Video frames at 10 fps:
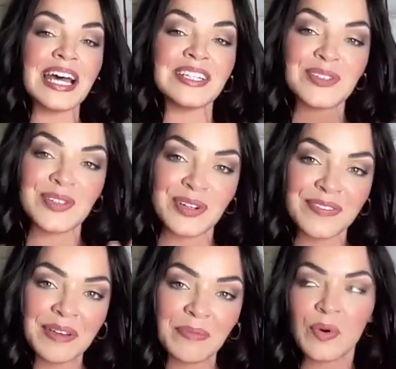not
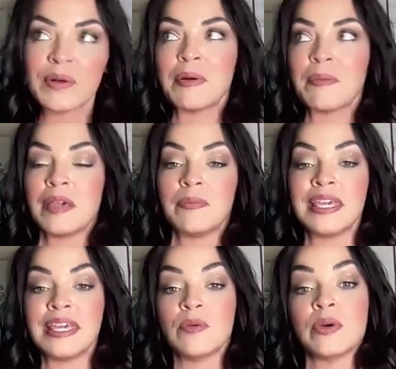deserve it more, but
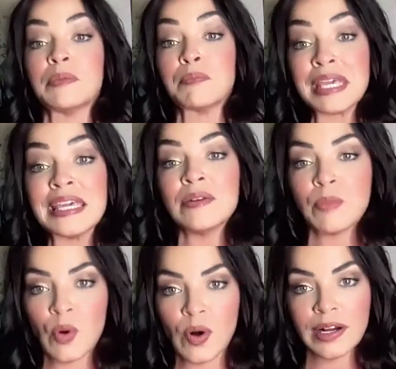maybe it would mean
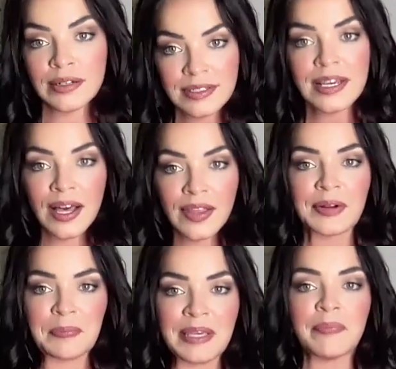more to
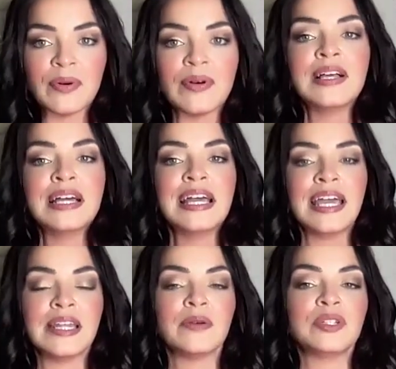other people
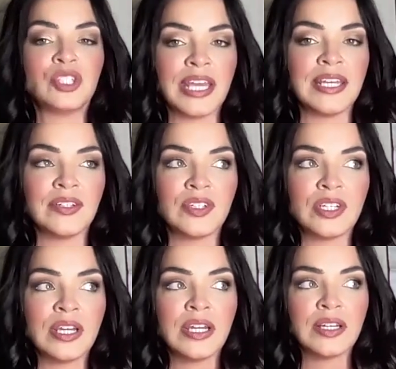and it would
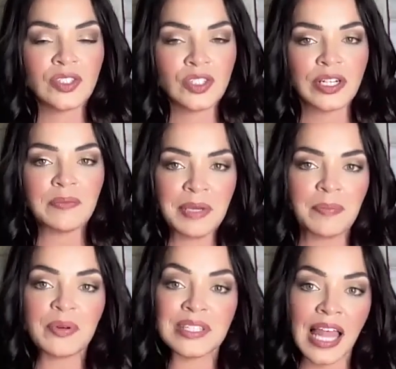change certain
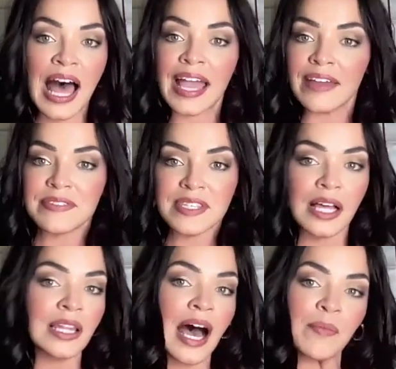people's lives
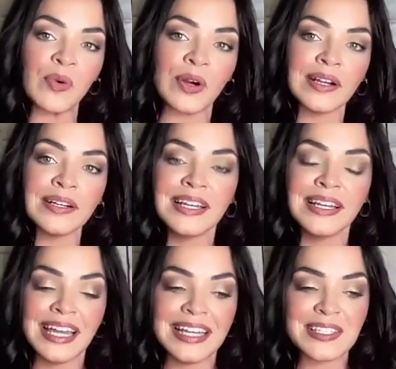a lot more.
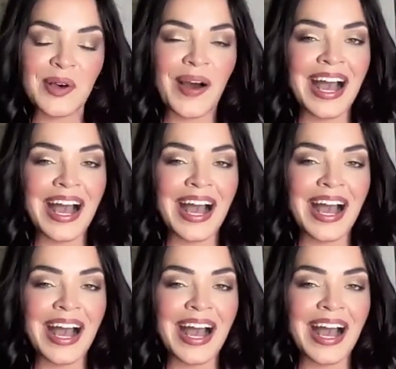And so I